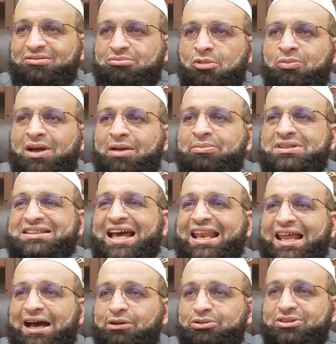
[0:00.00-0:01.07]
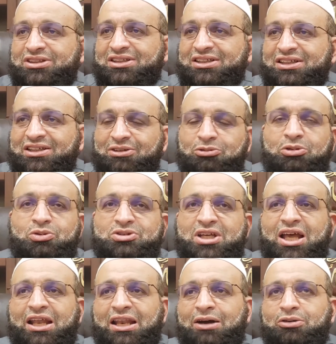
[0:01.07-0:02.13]
Mubah means allowed. When you
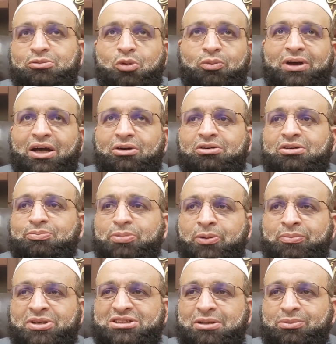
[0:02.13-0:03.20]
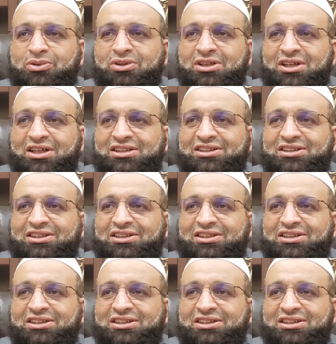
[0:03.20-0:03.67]
say allowed, mubah or permissible,